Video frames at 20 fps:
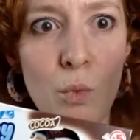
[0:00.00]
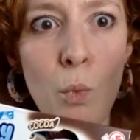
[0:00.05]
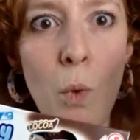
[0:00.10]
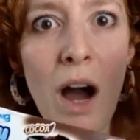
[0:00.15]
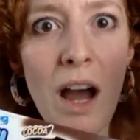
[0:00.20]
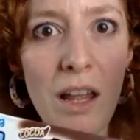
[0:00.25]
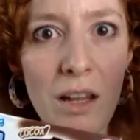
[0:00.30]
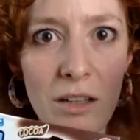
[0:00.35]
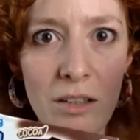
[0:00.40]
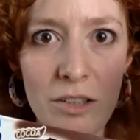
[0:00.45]

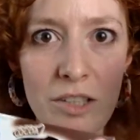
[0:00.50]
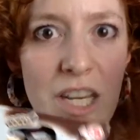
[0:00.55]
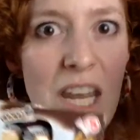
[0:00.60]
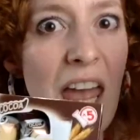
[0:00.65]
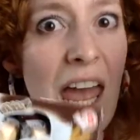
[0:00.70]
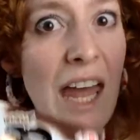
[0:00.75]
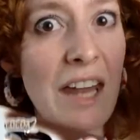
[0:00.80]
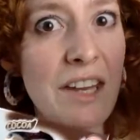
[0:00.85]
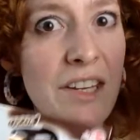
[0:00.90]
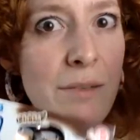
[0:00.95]
wild
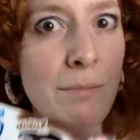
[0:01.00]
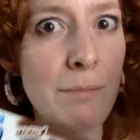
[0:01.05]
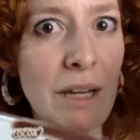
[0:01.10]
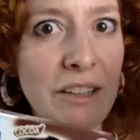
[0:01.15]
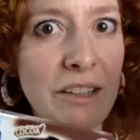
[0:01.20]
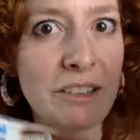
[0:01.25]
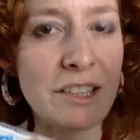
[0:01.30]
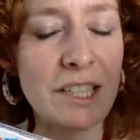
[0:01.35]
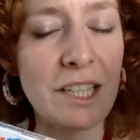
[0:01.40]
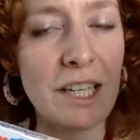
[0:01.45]
and
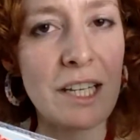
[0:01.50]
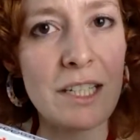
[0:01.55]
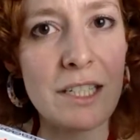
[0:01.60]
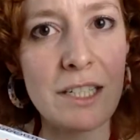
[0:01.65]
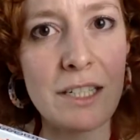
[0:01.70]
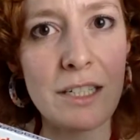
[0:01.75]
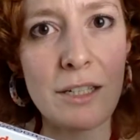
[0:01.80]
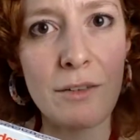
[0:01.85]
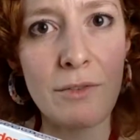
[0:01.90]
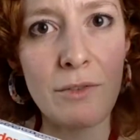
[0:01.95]

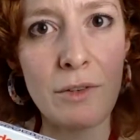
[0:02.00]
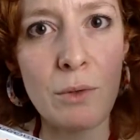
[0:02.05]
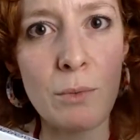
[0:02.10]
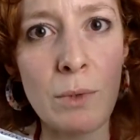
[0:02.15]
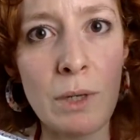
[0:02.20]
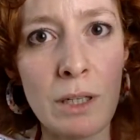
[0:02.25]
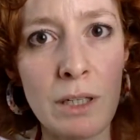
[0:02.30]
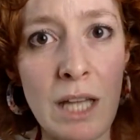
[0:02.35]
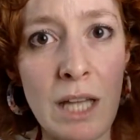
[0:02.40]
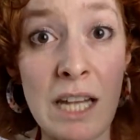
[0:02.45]
domesticated, if you
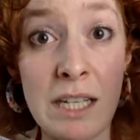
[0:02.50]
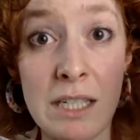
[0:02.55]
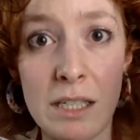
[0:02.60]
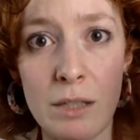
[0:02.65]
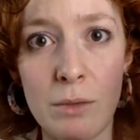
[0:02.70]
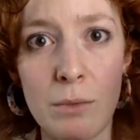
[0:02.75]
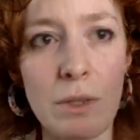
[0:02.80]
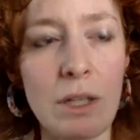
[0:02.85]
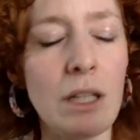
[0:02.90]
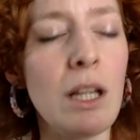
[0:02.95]
will, and
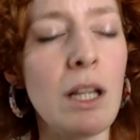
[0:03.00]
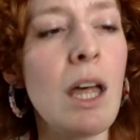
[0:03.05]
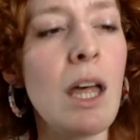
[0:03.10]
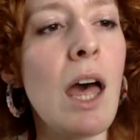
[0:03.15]
I will.